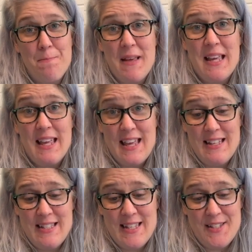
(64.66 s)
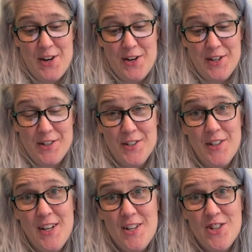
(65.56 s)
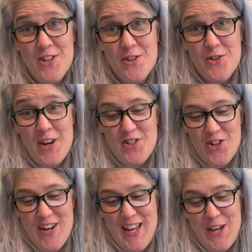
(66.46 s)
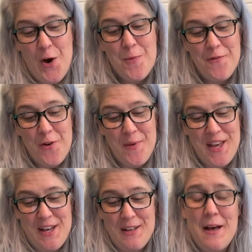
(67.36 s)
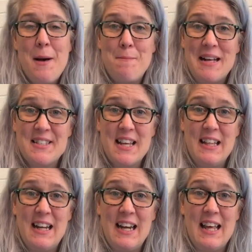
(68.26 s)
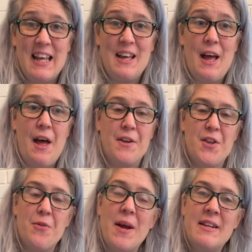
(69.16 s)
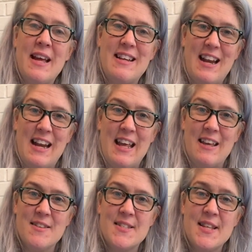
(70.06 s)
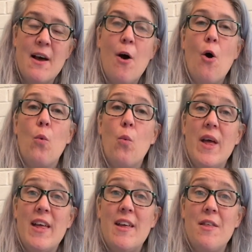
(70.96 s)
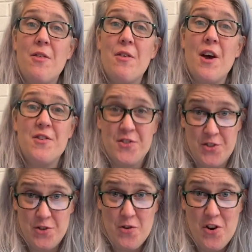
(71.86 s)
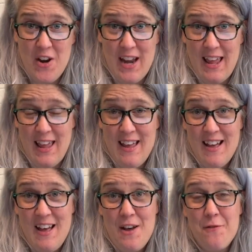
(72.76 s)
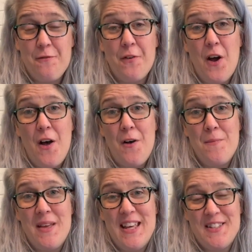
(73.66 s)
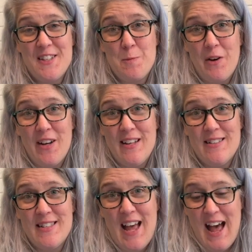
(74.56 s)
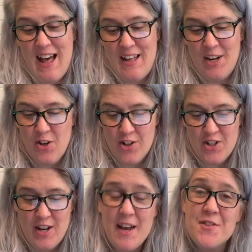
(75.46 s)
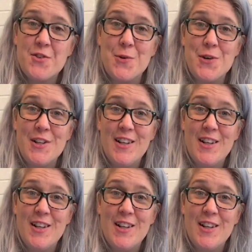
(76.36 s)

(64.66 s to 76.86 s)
begins his article, Gender Treachery, Homophobia, Masculinity, and Threatened Identities, with a story from his experience at a Christian high school.